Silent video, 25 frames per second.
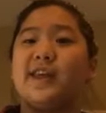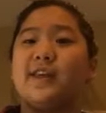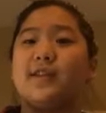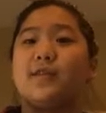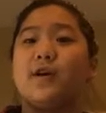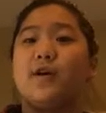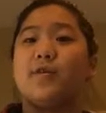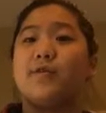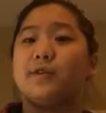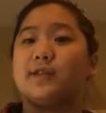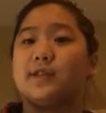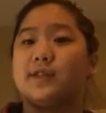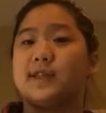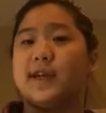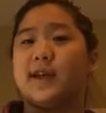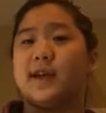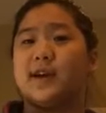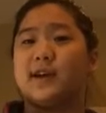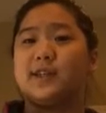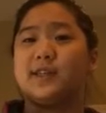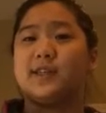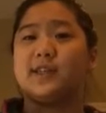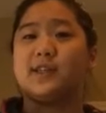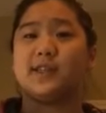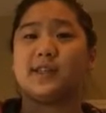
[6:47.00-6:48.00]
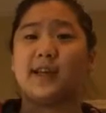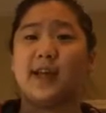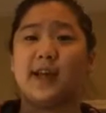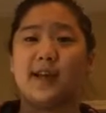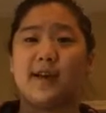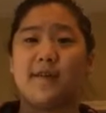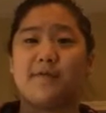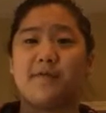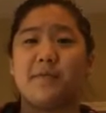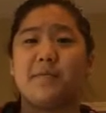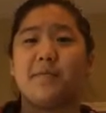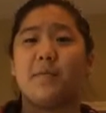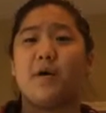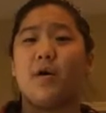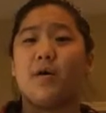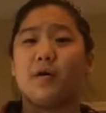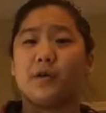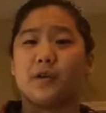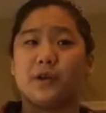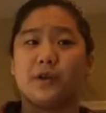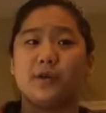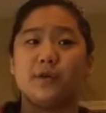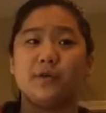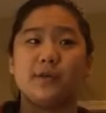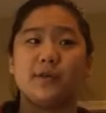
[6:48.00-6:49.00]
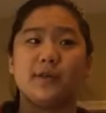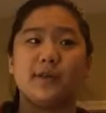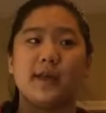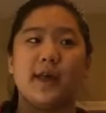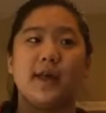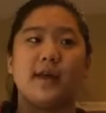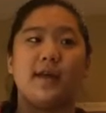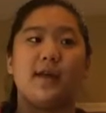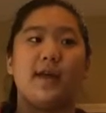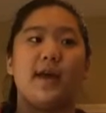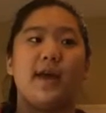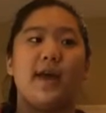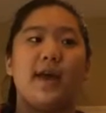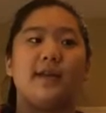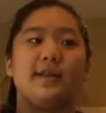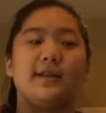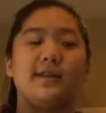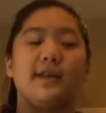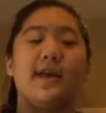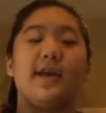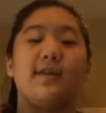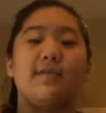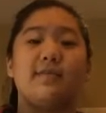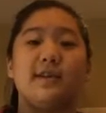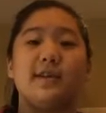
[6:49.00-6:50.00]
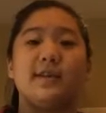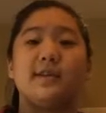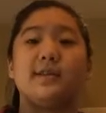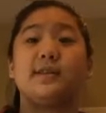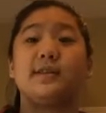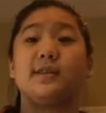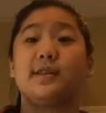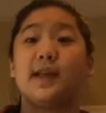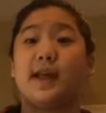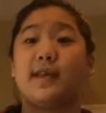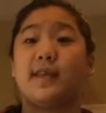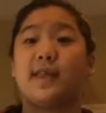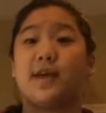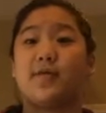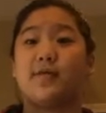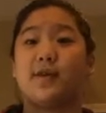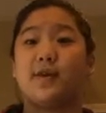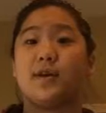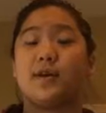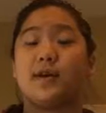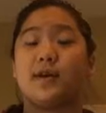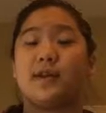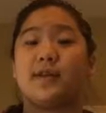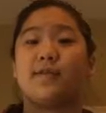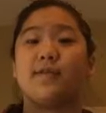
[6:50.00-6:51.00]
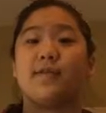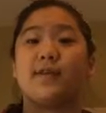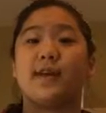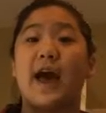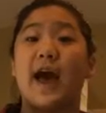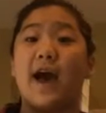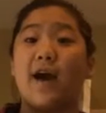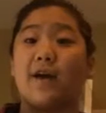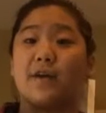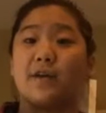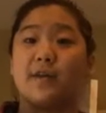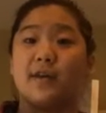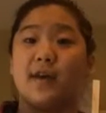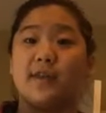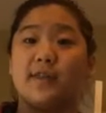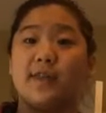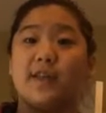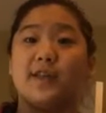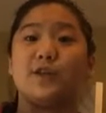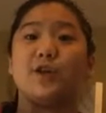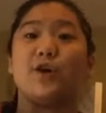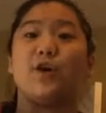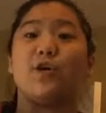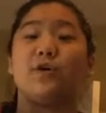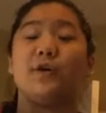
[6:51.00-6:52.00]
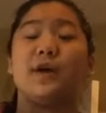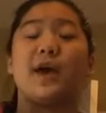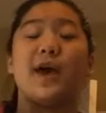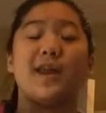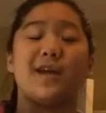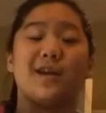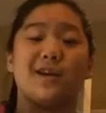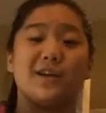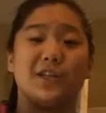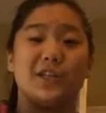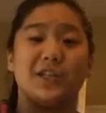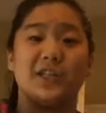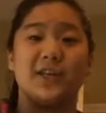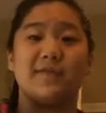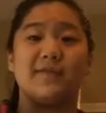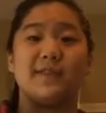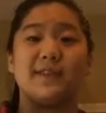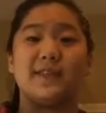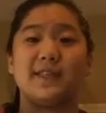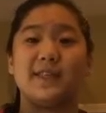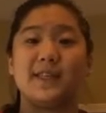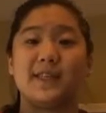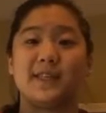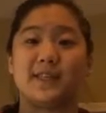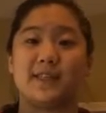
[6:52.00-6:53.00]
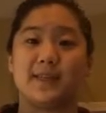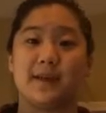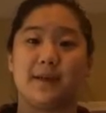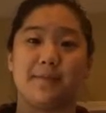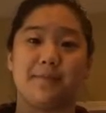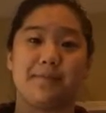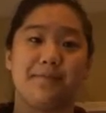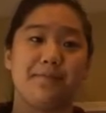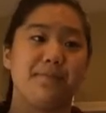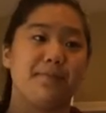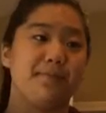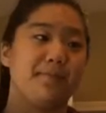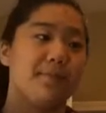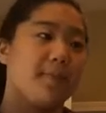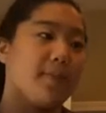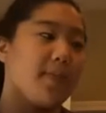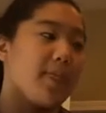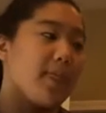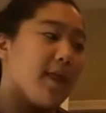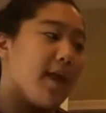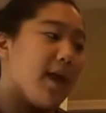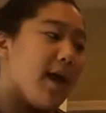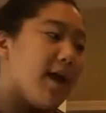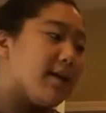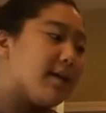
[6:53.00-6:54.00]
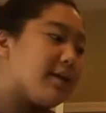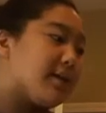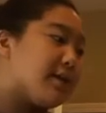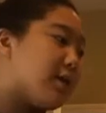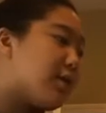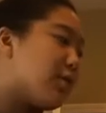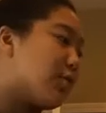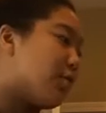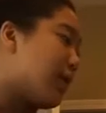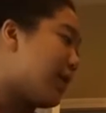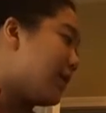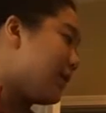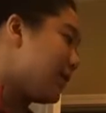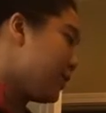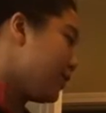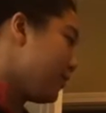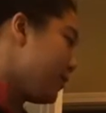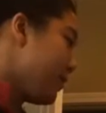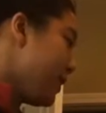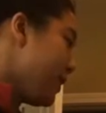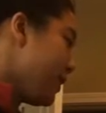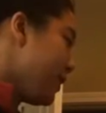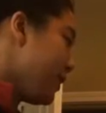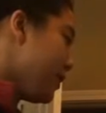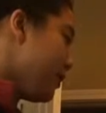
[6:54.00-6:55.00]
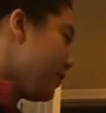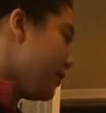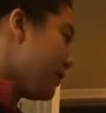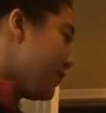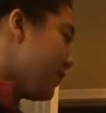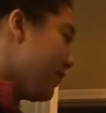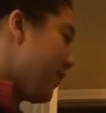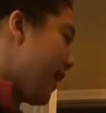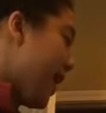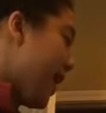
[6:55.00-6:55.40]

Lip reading: lowest energy state of the molecules, and it's in this state that we could calculate the total energy of the system. And so once we used